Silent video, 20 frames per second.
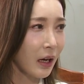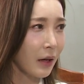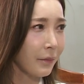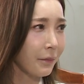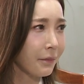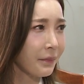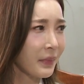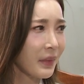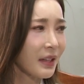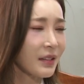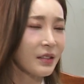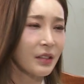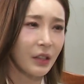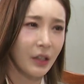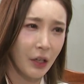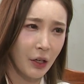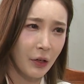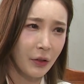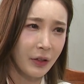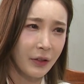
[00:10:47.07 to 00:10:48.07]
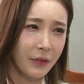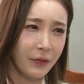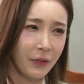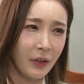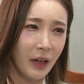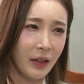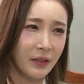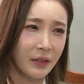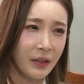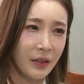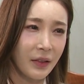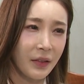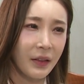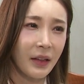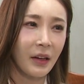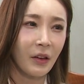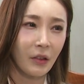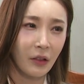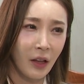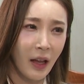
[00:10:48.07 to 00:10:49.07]
um, security fronts, mm.
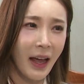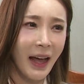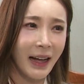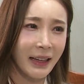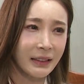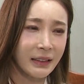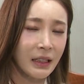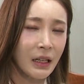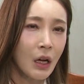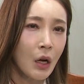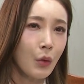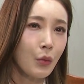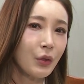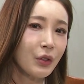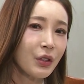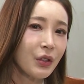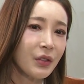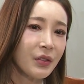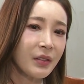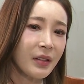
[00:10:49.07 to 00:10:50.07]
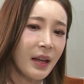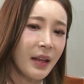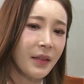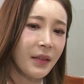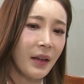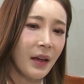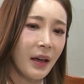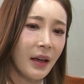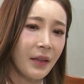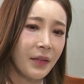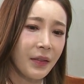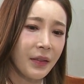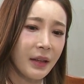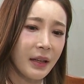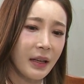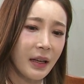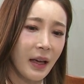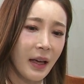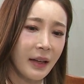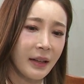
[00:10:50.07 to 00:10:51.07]
they're lacked. Would you say that
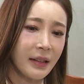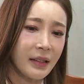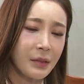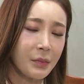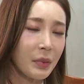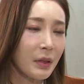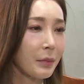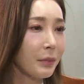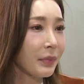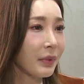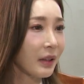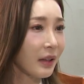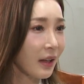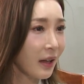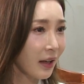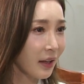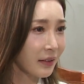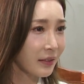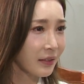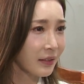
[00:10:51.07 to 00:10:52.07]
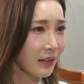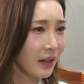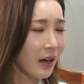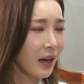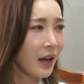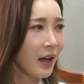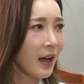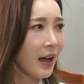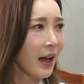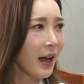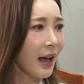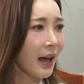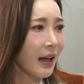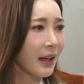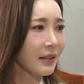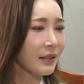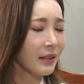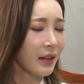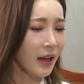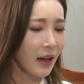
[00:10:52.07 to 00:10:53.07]
the NSP Plus
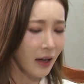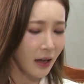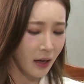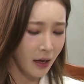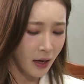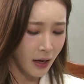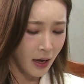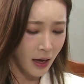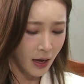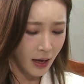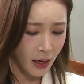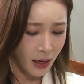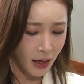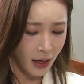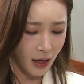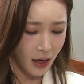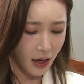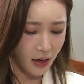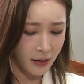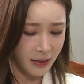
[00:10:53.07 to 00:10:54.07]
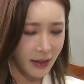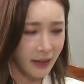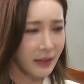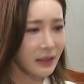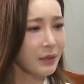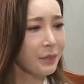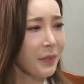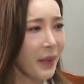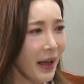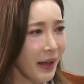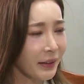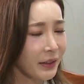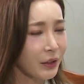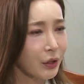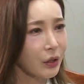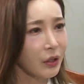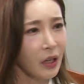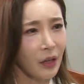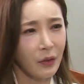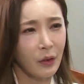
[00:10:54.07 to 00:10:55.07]
has uh, expanded
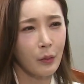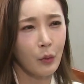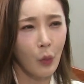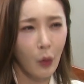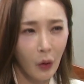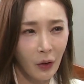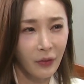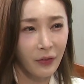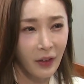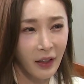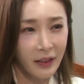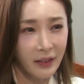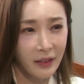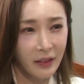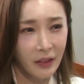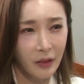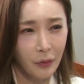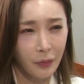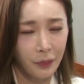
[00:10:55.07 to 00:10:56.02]
to cover more fronts?